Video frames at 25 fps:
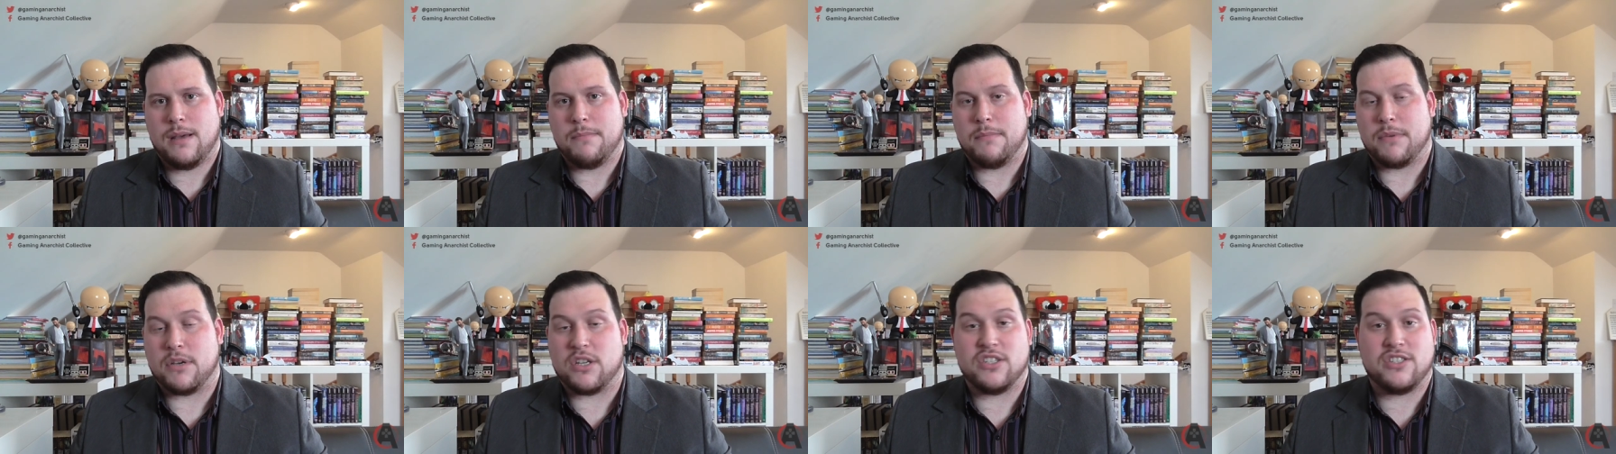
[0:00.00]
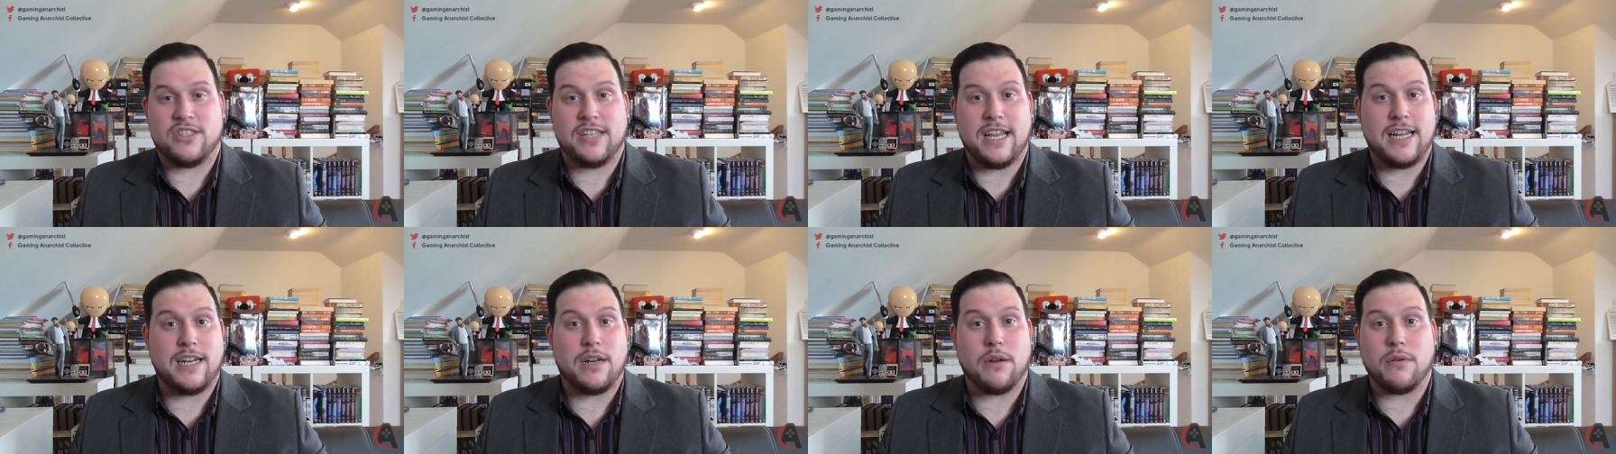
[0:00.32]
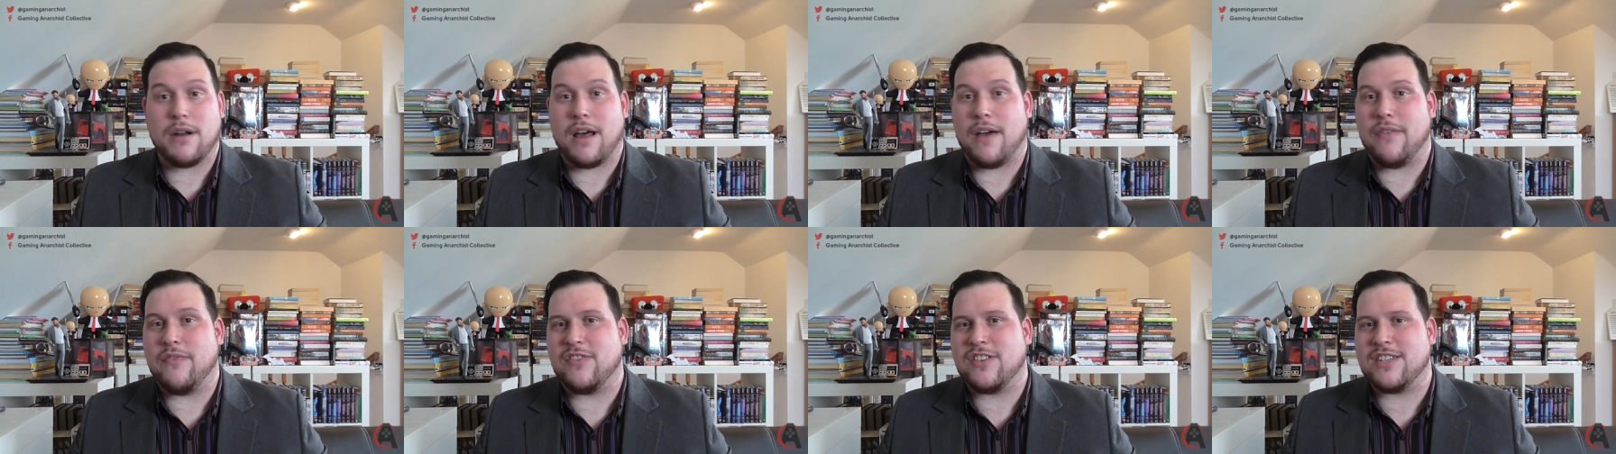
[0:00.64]
because they
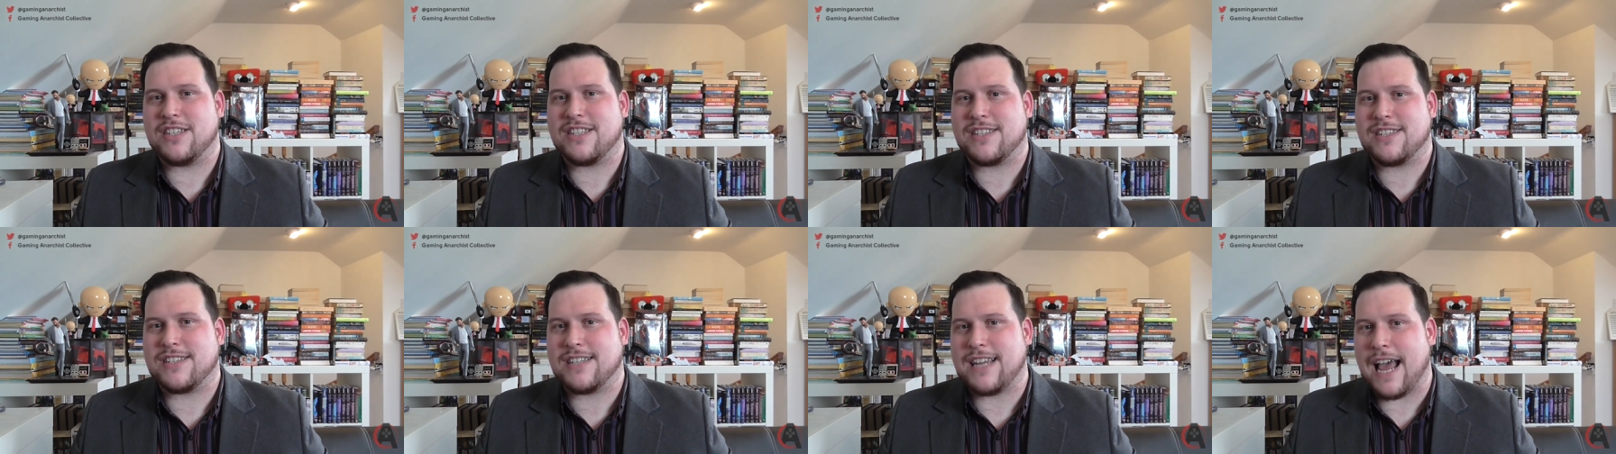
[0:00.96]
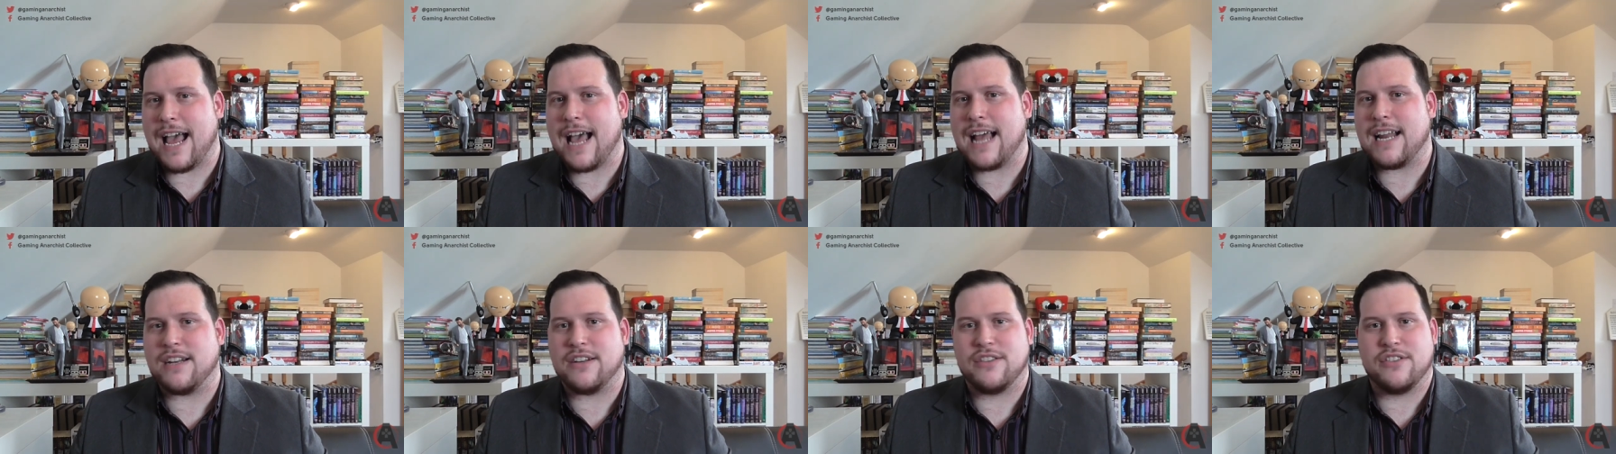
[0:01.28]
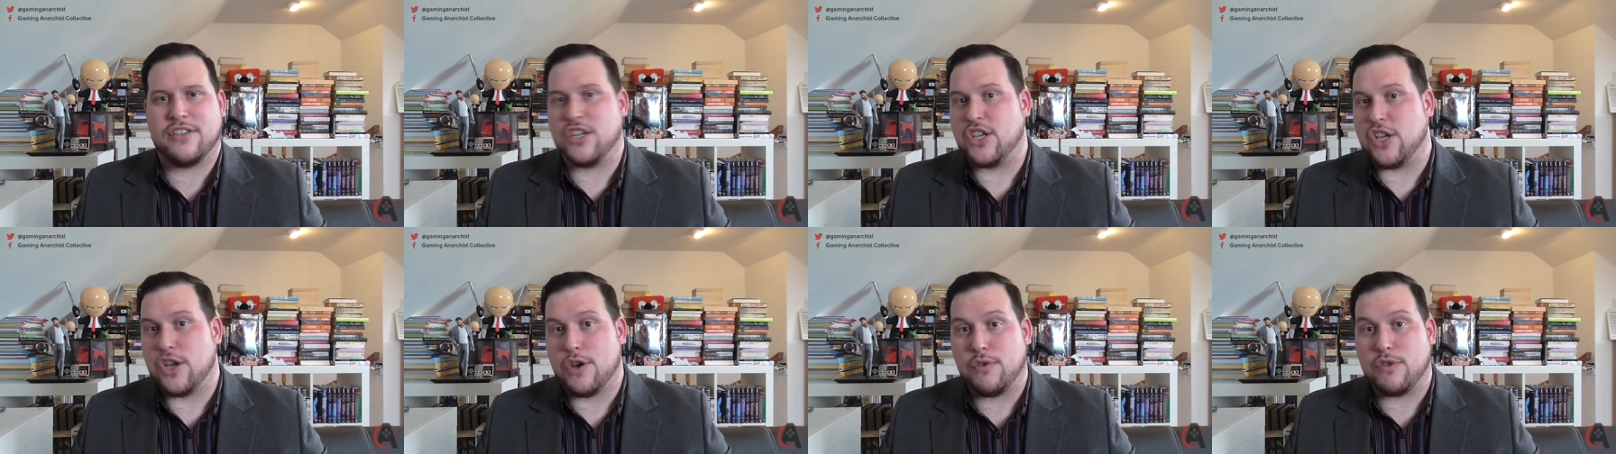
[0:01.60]
don't understand
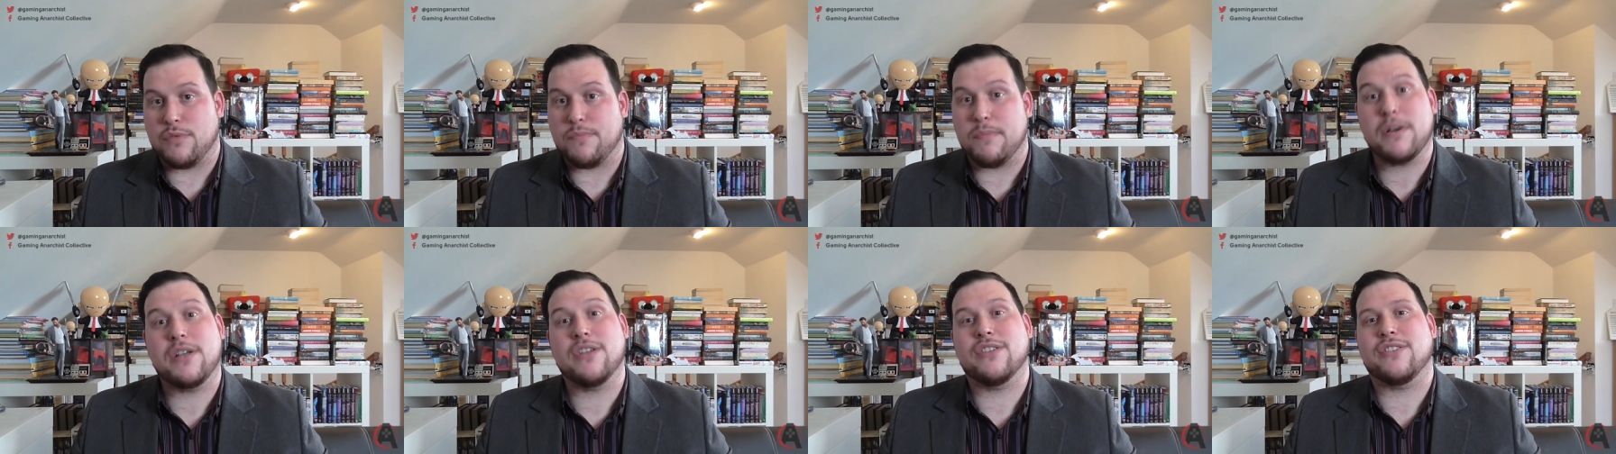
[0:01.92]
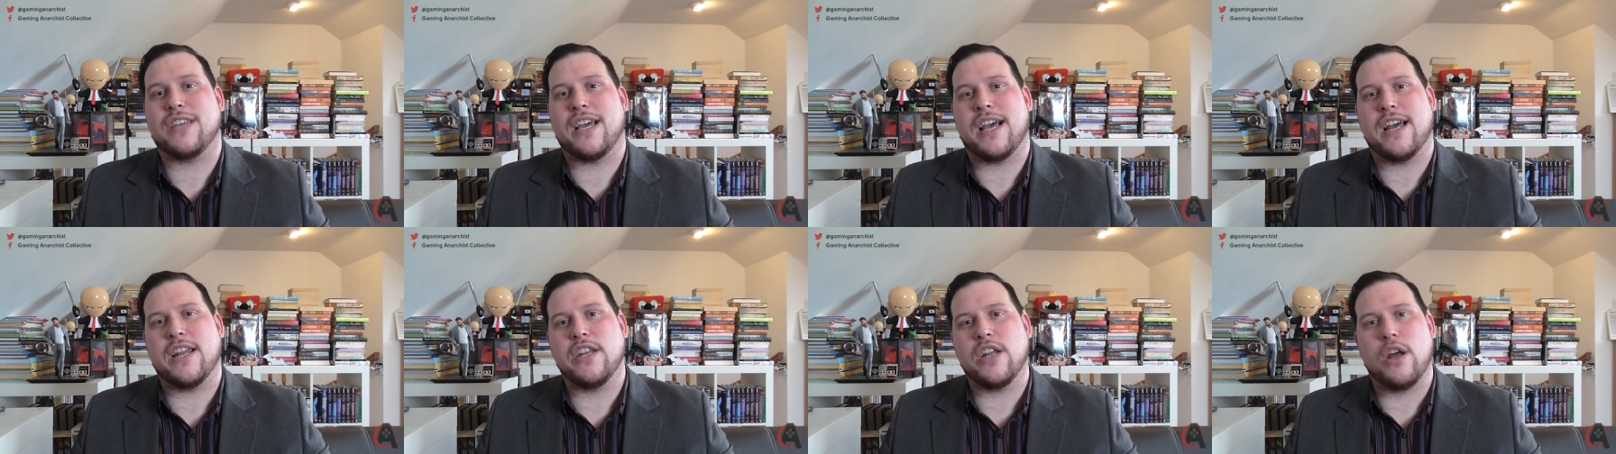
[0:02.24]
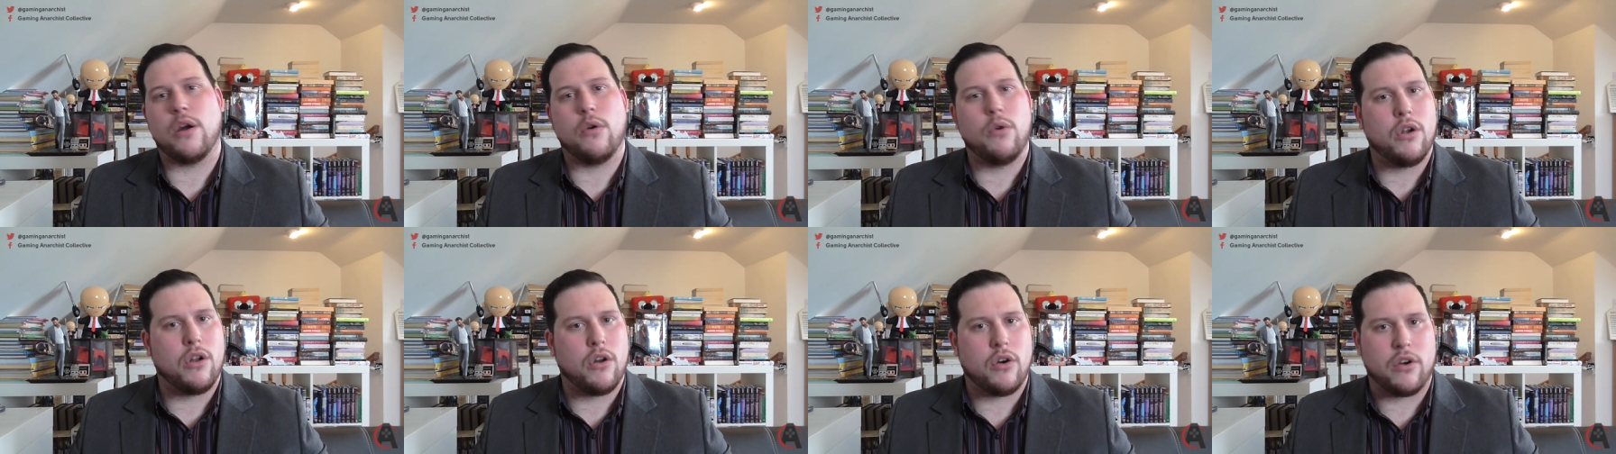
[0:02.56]
the youth because they are
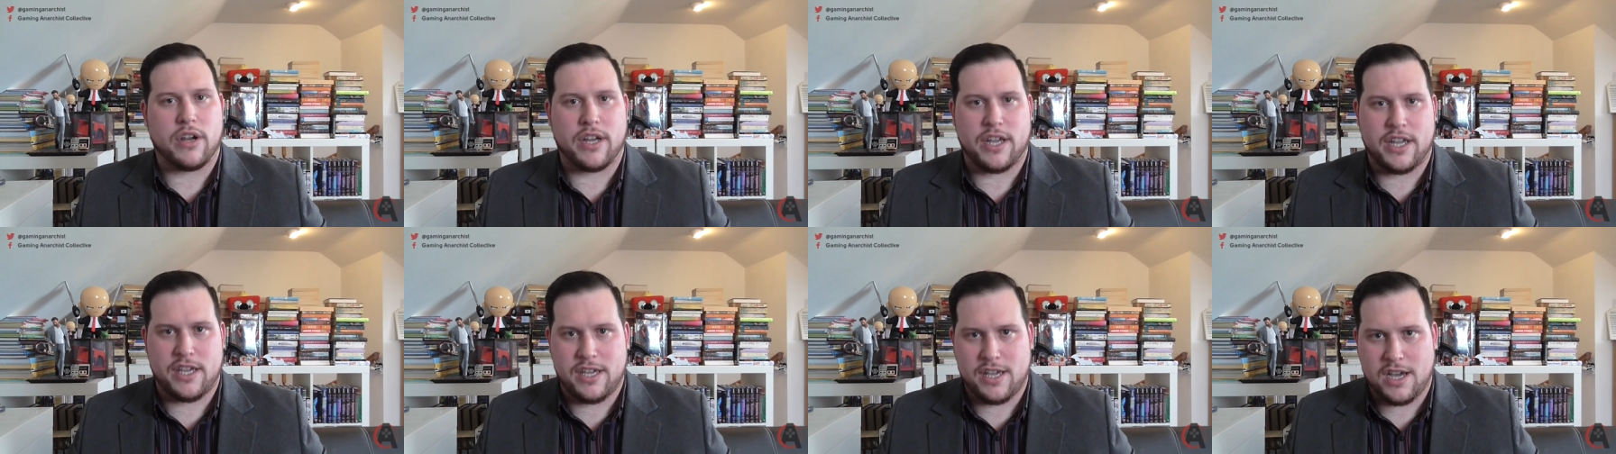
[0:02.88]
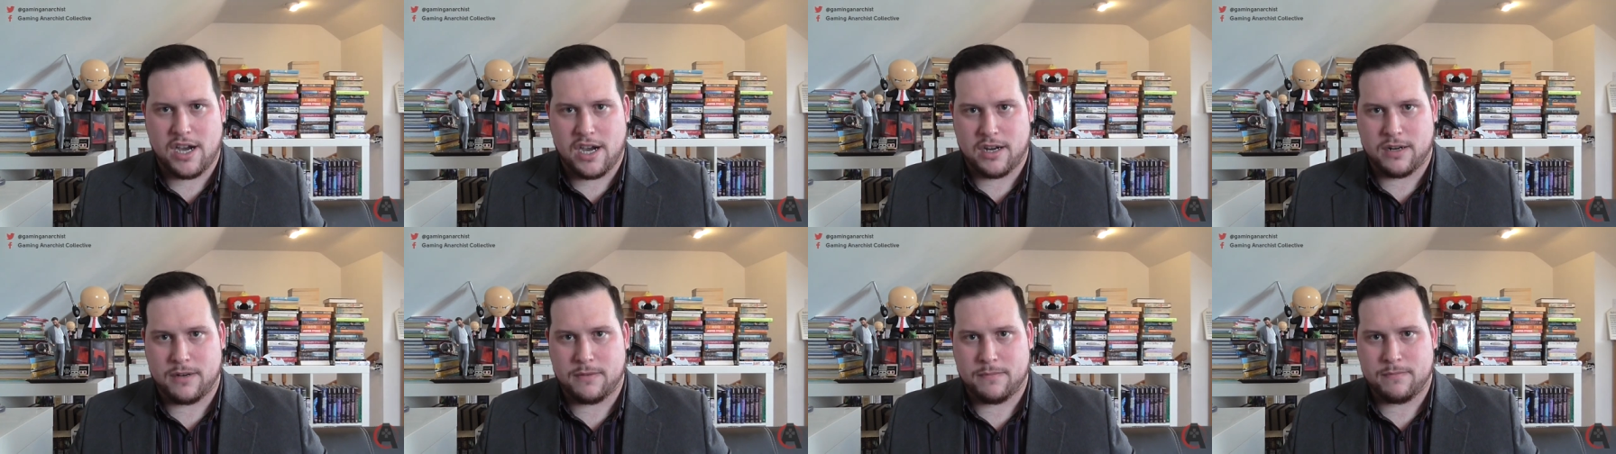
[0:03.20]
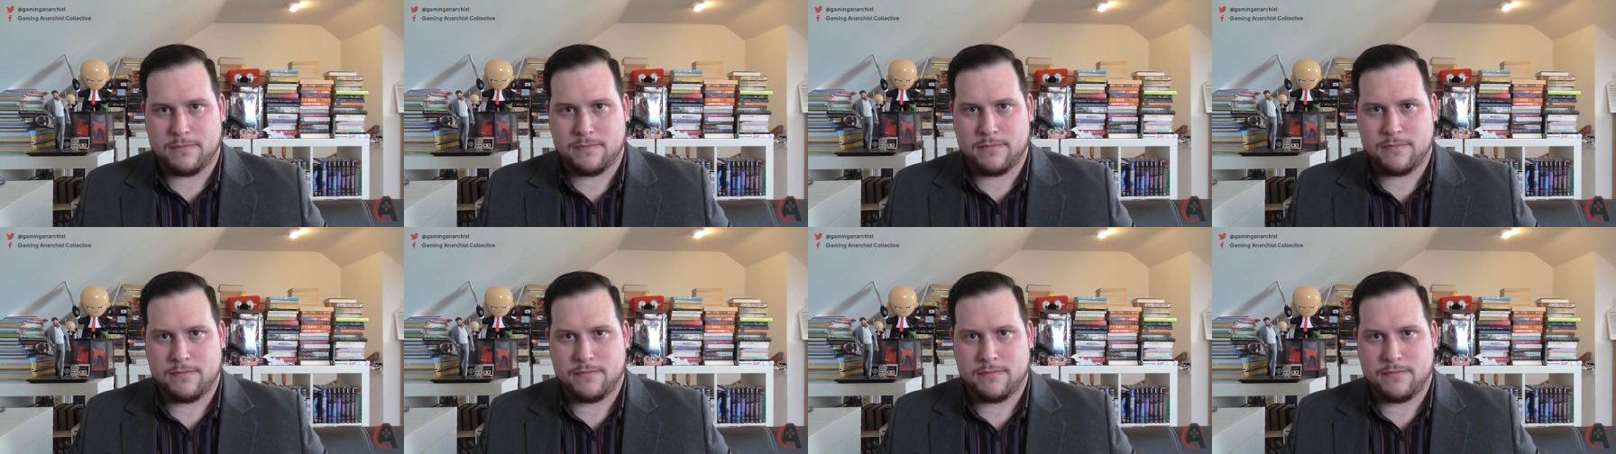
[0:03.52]
no longer young.